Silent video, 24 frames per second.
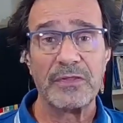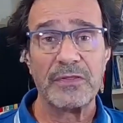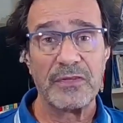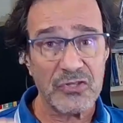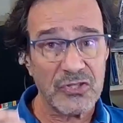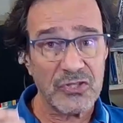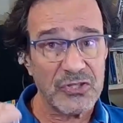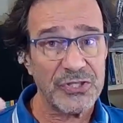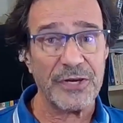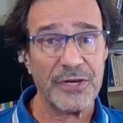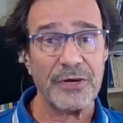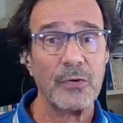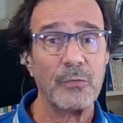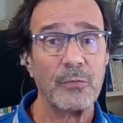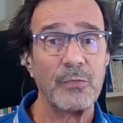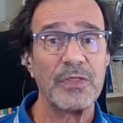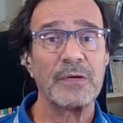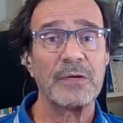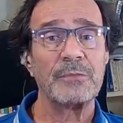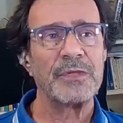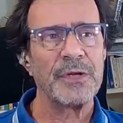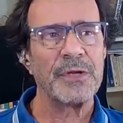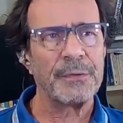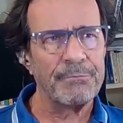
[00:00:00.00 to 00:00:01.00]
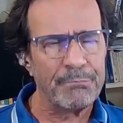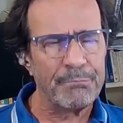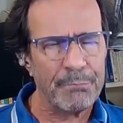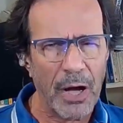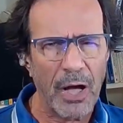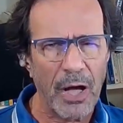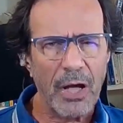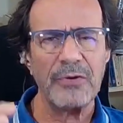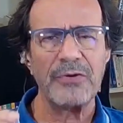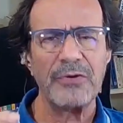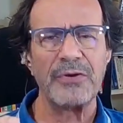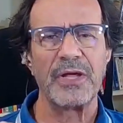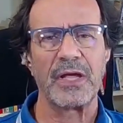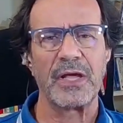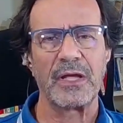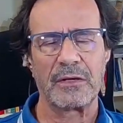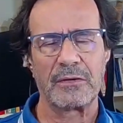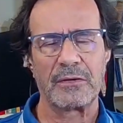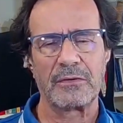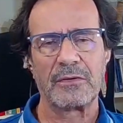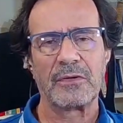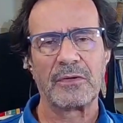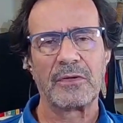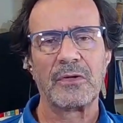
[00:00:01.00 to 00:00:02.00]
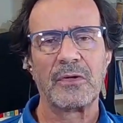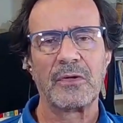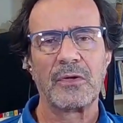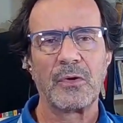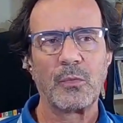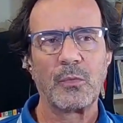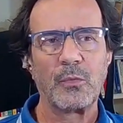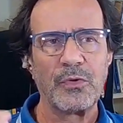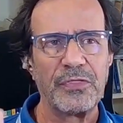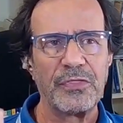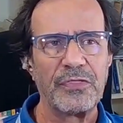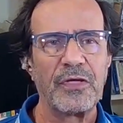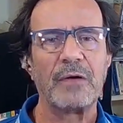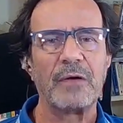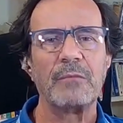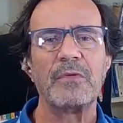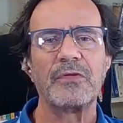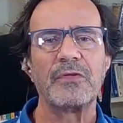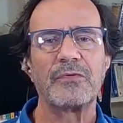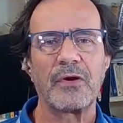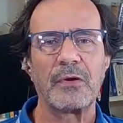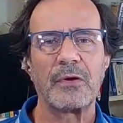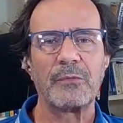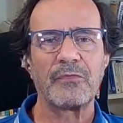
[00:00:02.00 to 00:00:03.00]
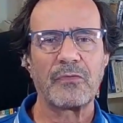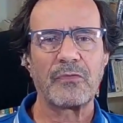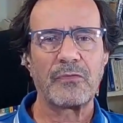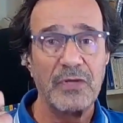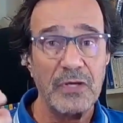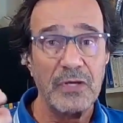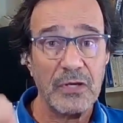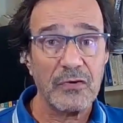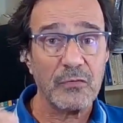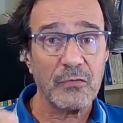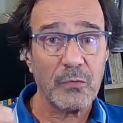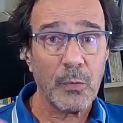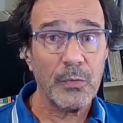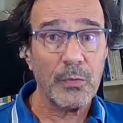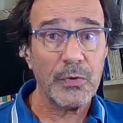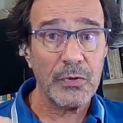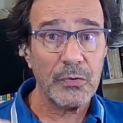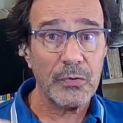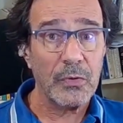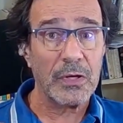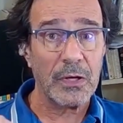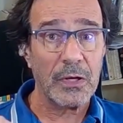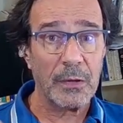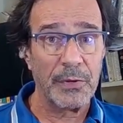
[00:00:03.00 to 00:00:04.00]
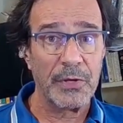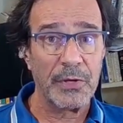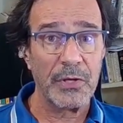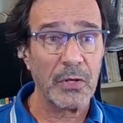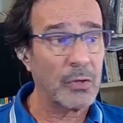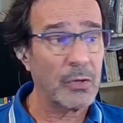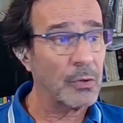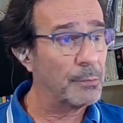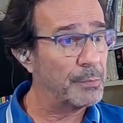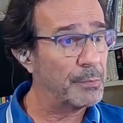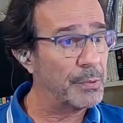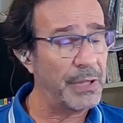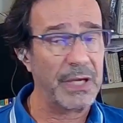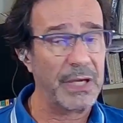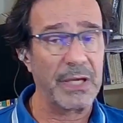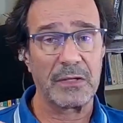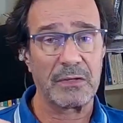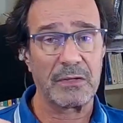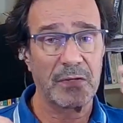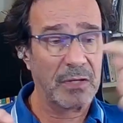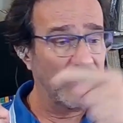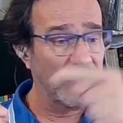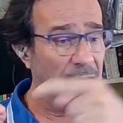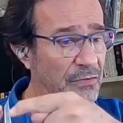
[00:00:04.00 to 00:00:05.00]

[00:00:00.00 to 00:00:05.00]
They're sharing with them. They're bonding with them in terms of here's what we're doing about your complaint.